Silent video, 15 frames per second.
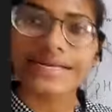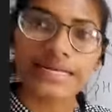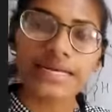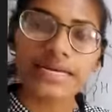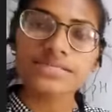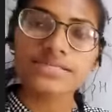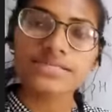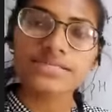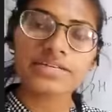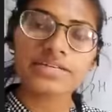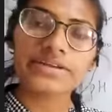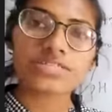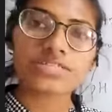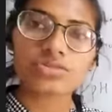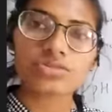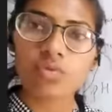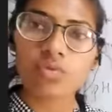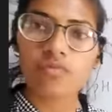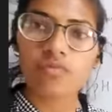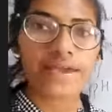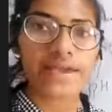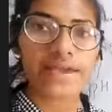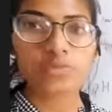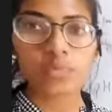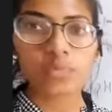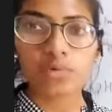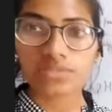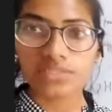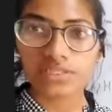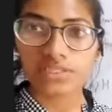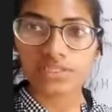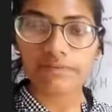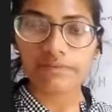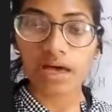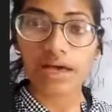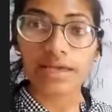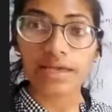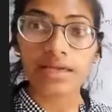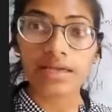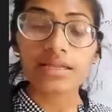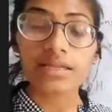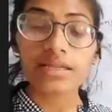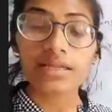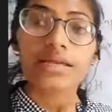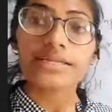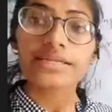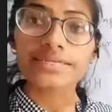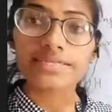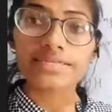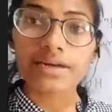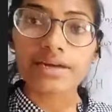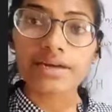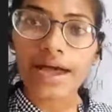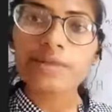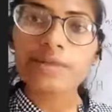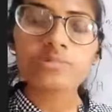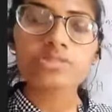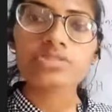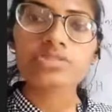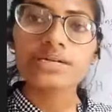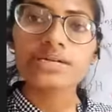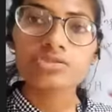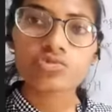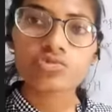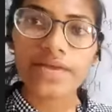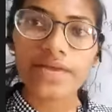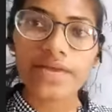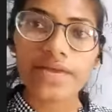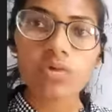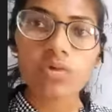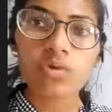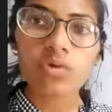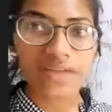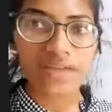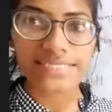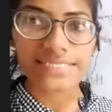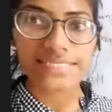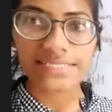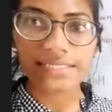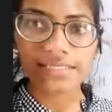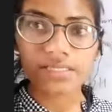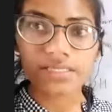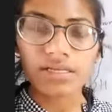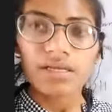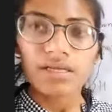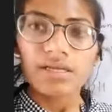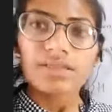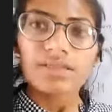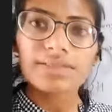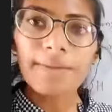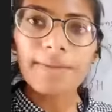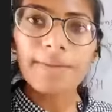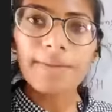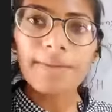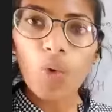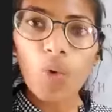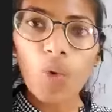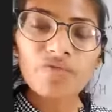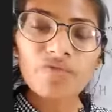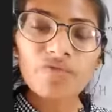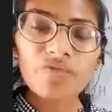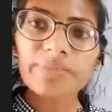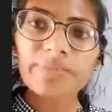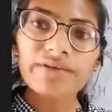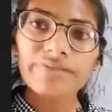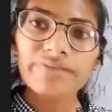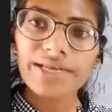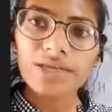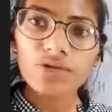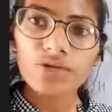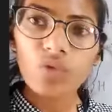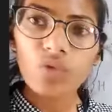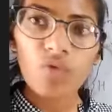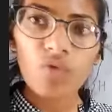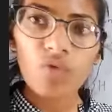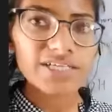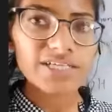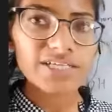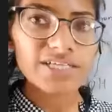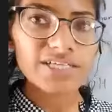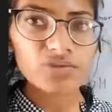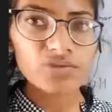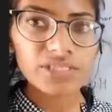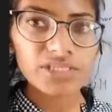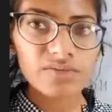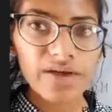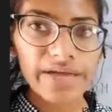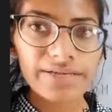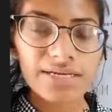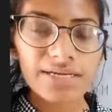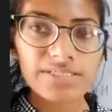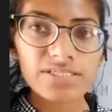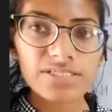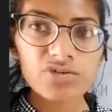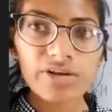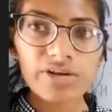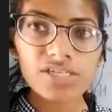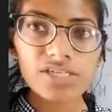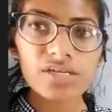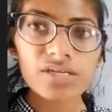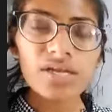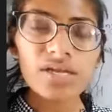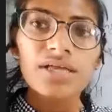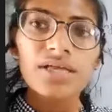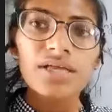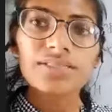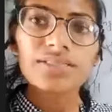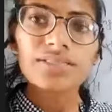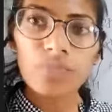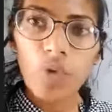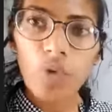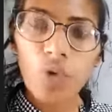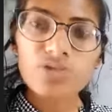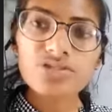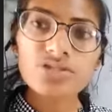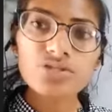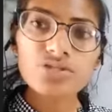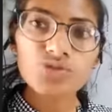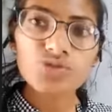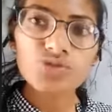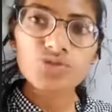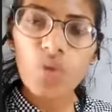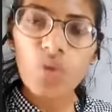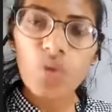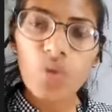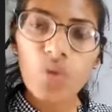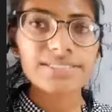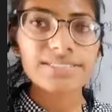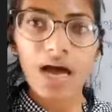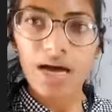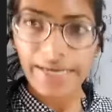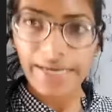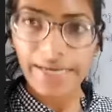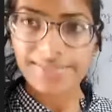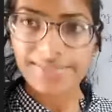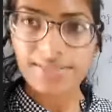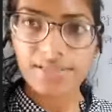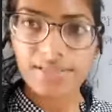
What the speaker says: the concentration of H positive ion describes the strength of acidity. The more will be the value of H positive ion concentration, the more strong is our acid.